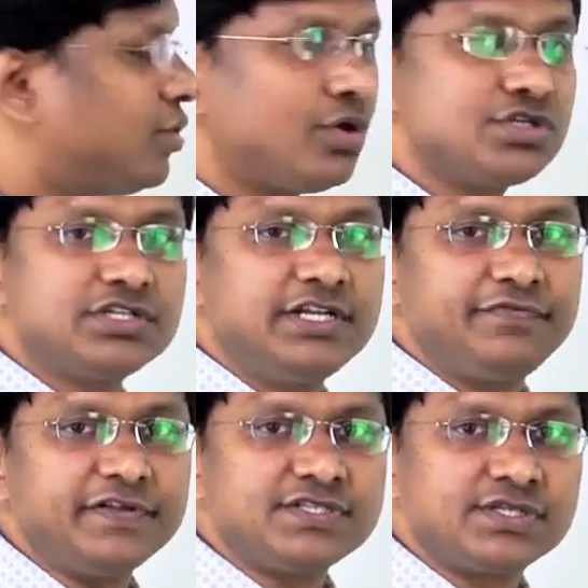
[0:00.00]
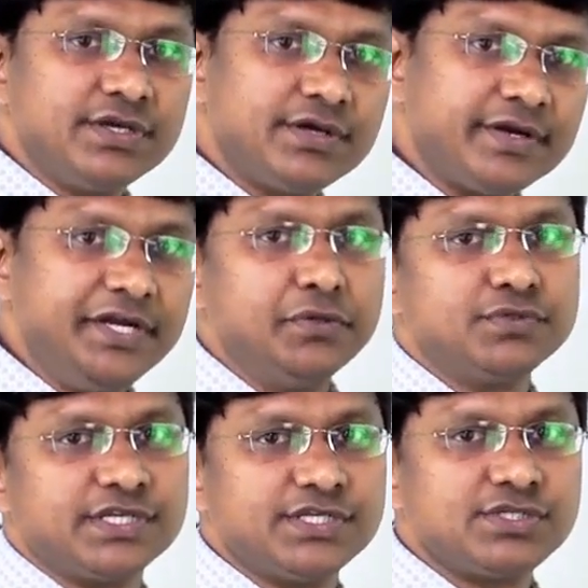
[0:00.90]
host defense
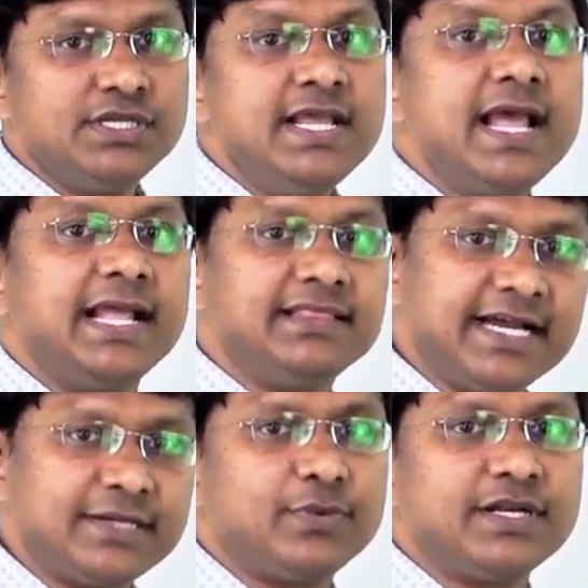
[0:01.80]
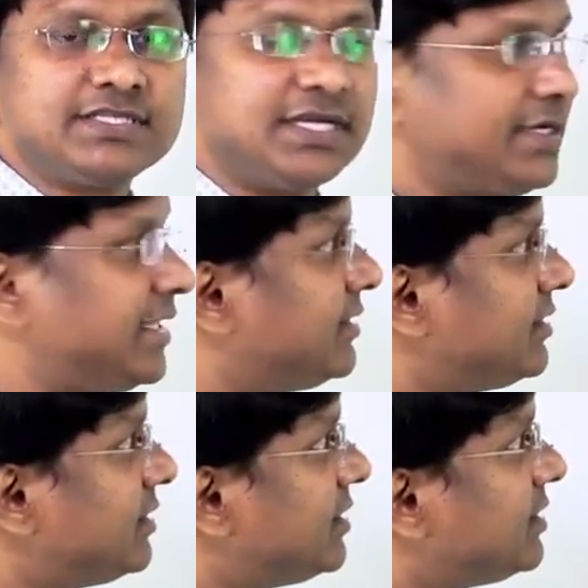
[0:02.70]
reduces, and that will result
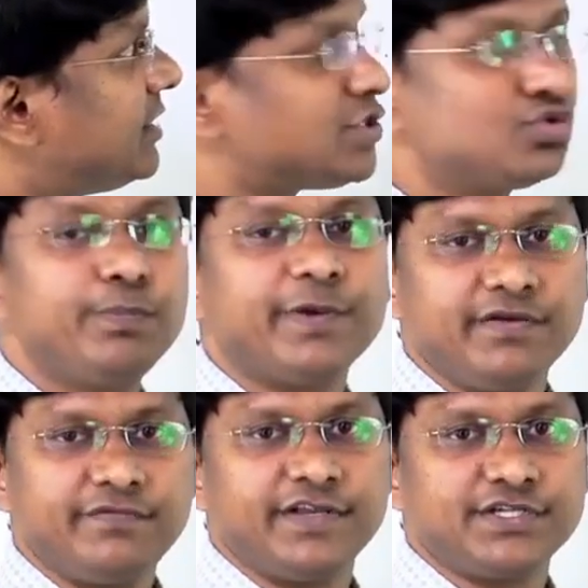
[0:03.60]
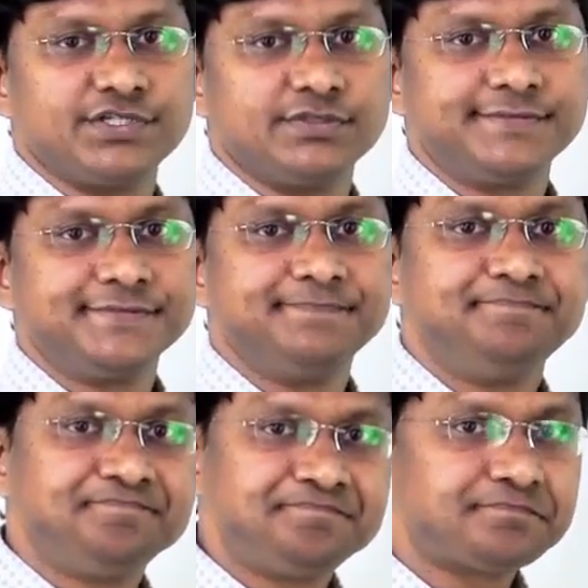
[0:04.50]
in the superinfection.
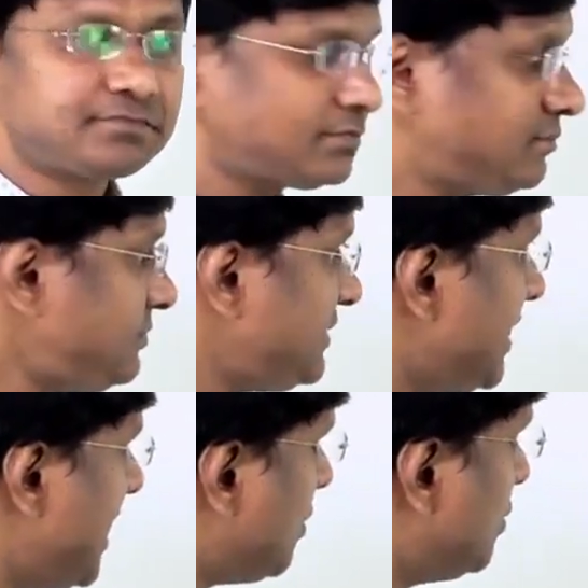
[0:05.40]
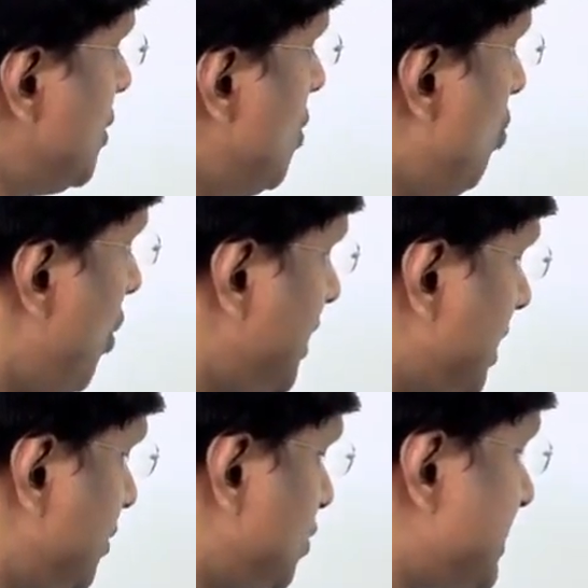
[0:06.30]
Now, what
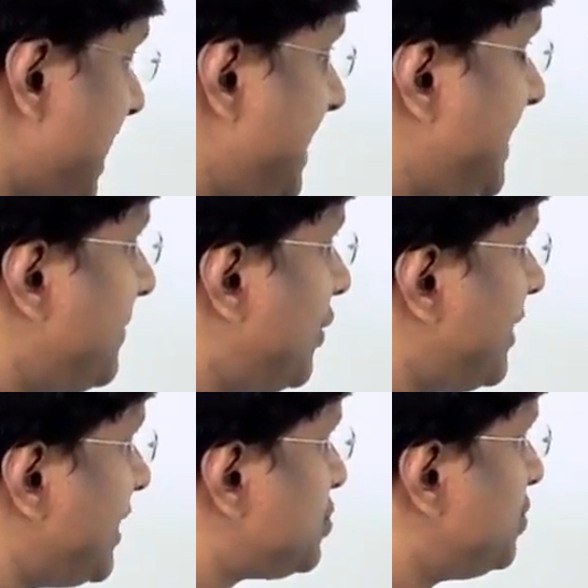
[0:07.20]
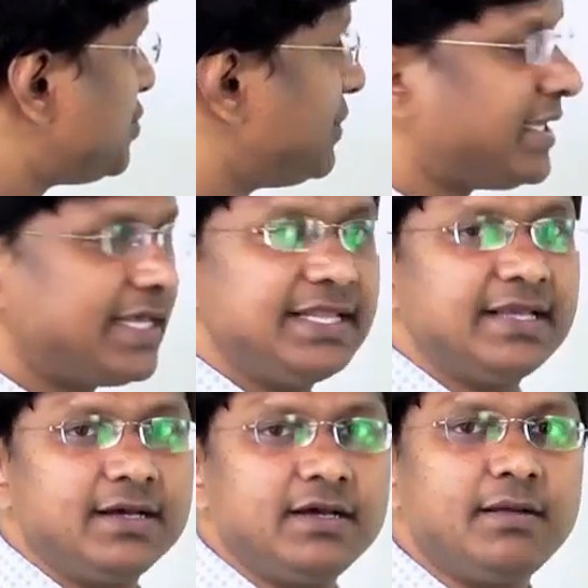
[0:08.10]
are those antibiotics which will kill
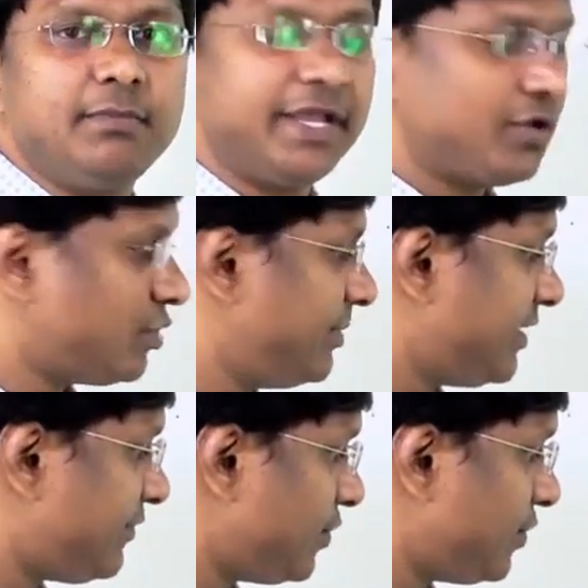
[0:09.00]
the microbial